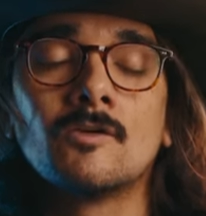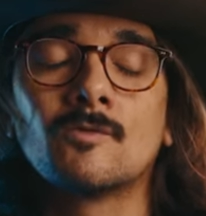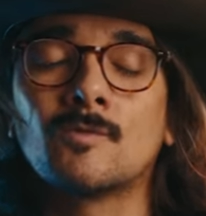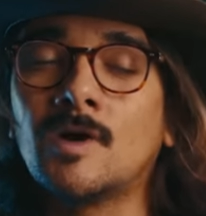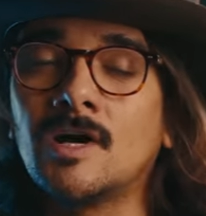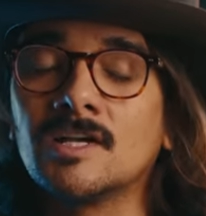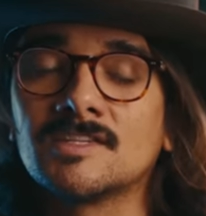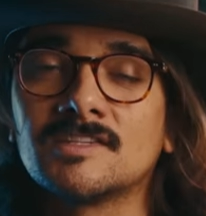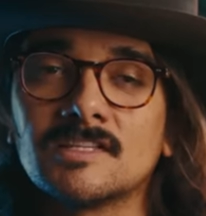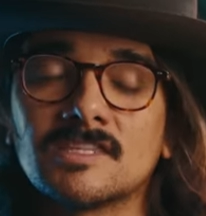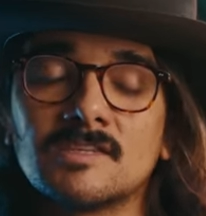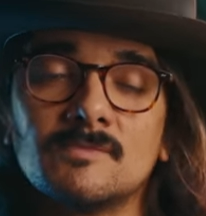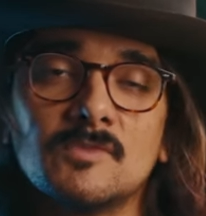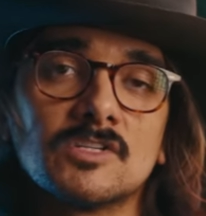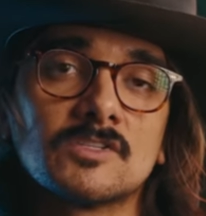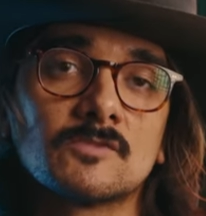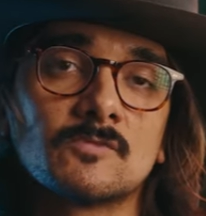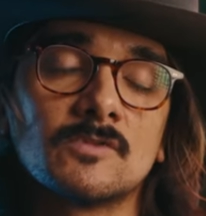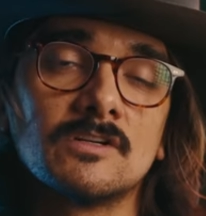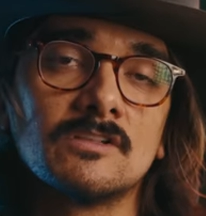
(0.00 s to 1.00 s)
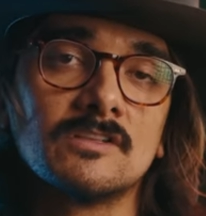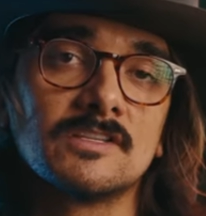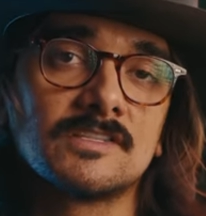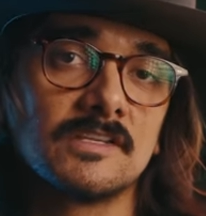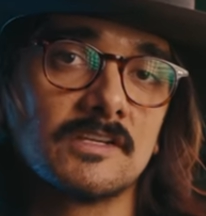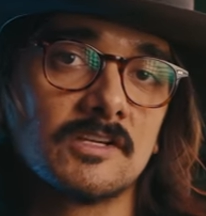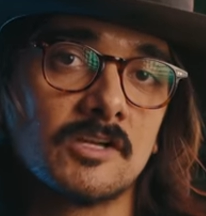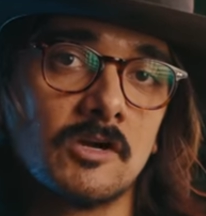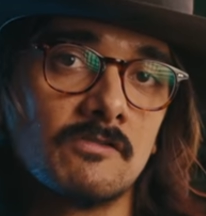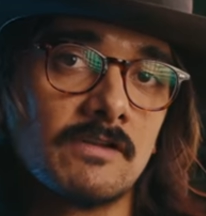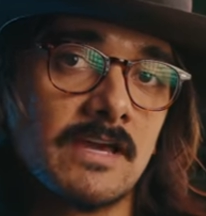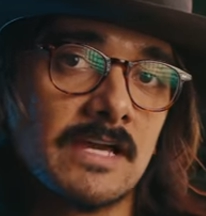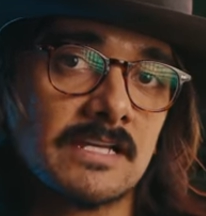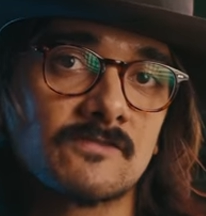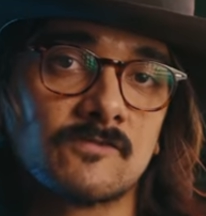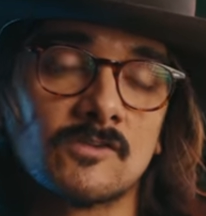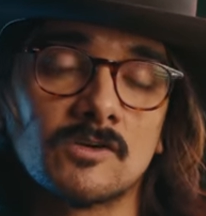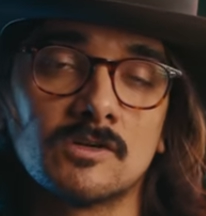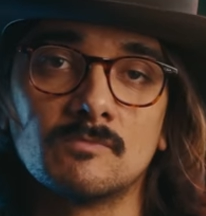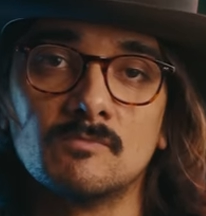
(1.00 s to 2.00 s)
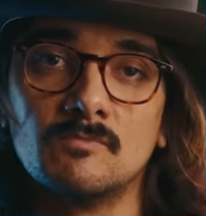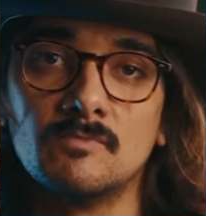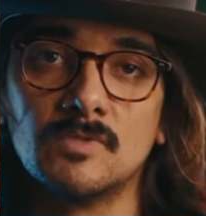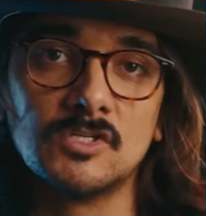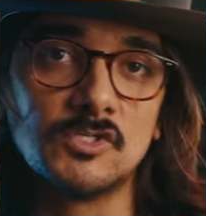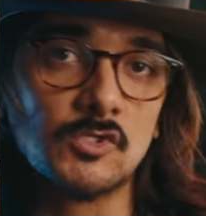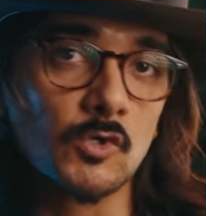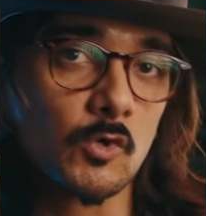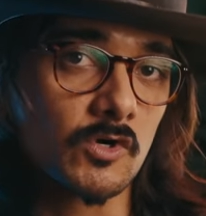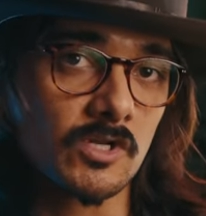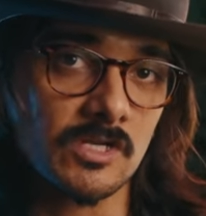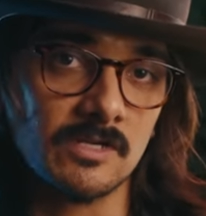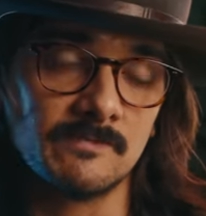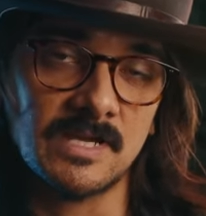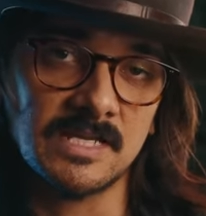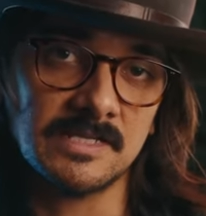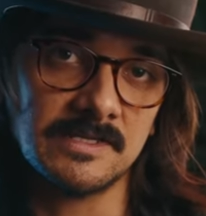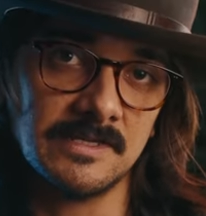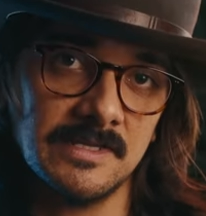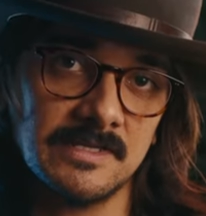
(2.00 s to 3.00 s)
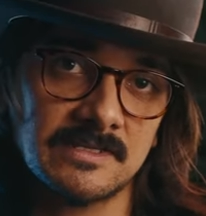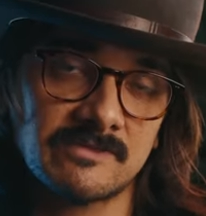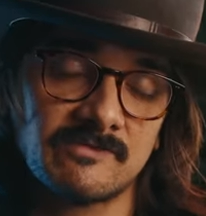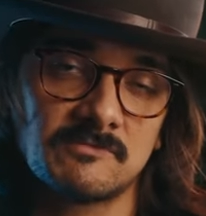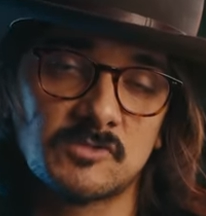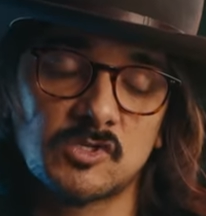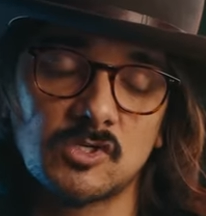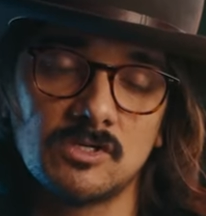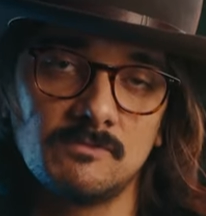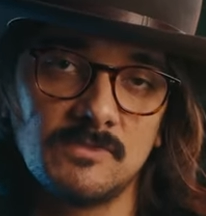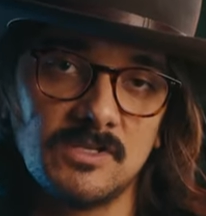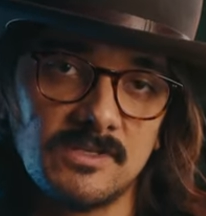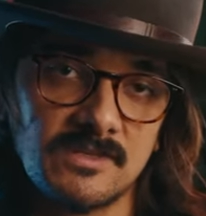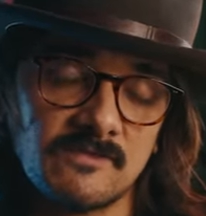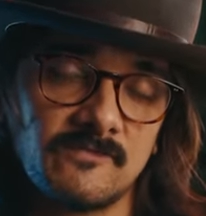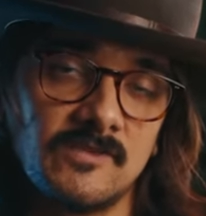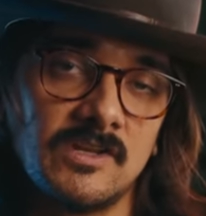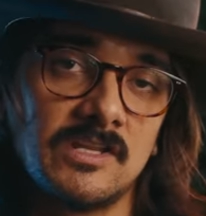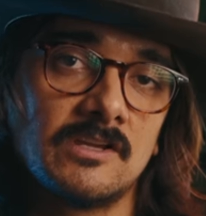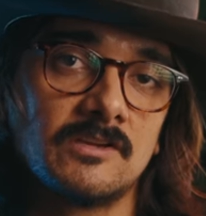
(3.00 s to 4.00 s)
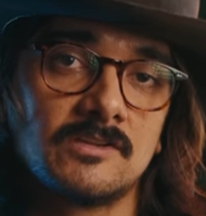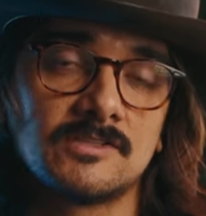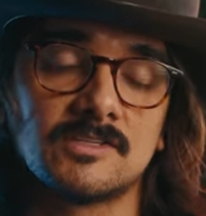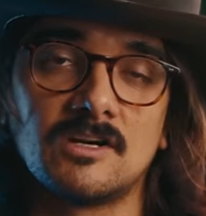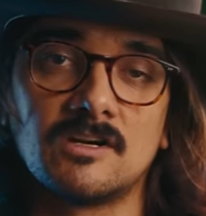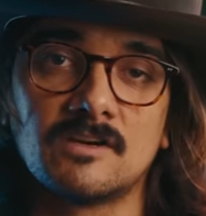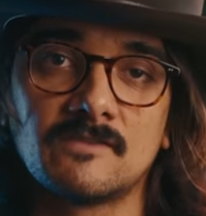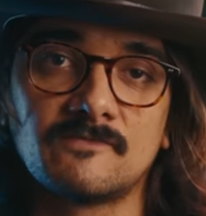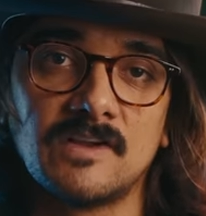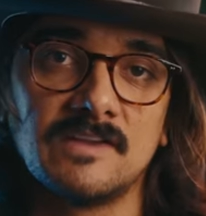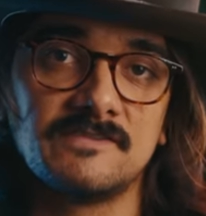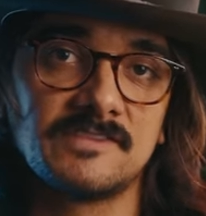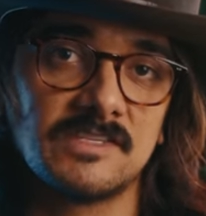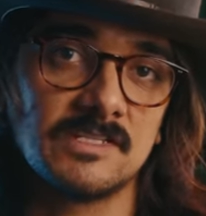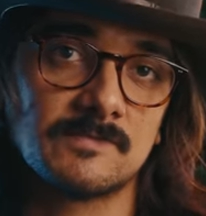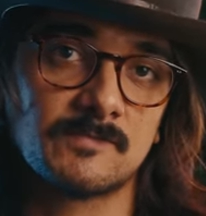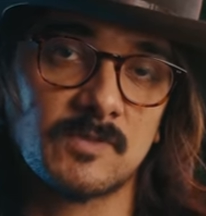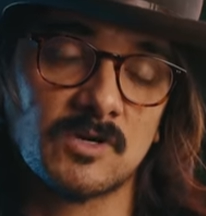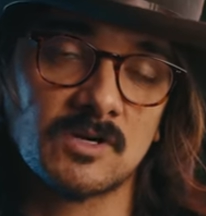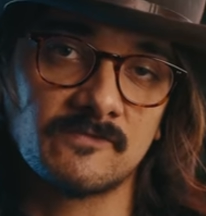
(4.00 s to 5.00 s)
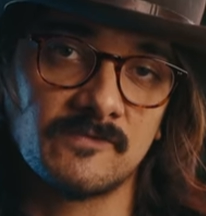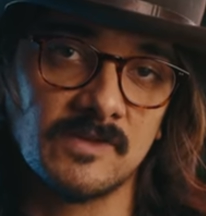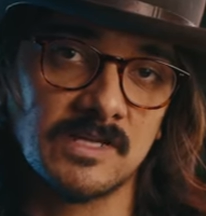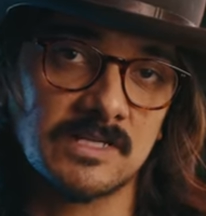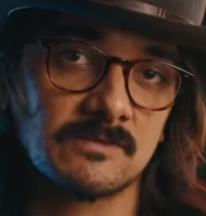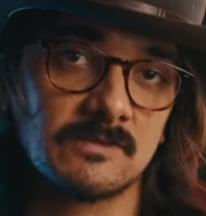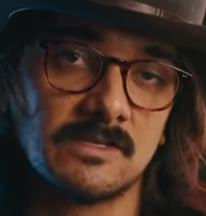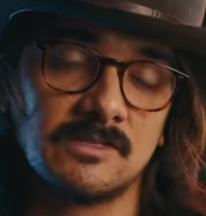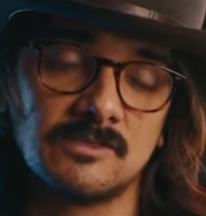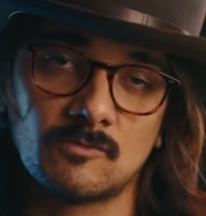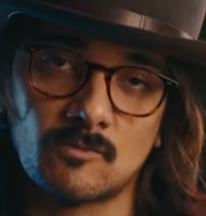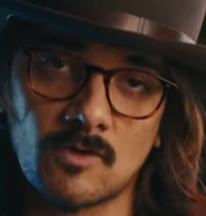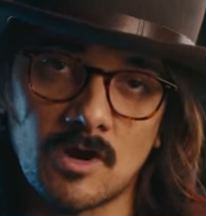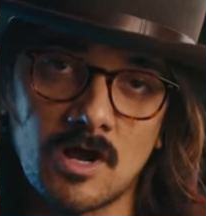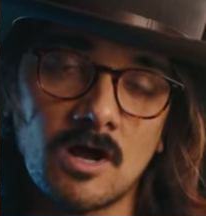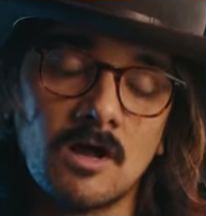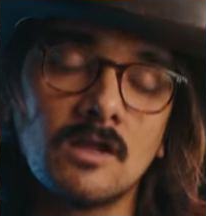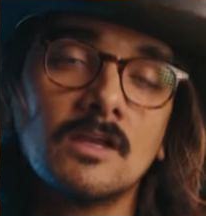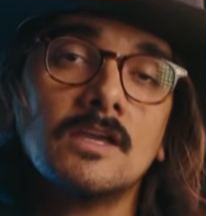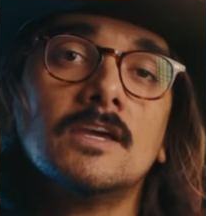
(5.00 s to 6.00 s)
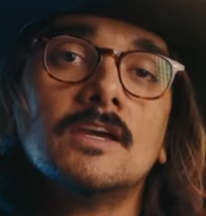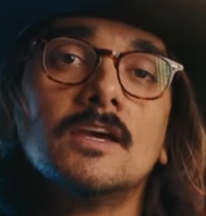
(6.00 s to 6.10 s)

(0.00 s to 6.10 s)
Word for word: RAW is not the most realistic codecs for majority of my gigs. So I'm shooting music videos, R5C is perfect in the RAW.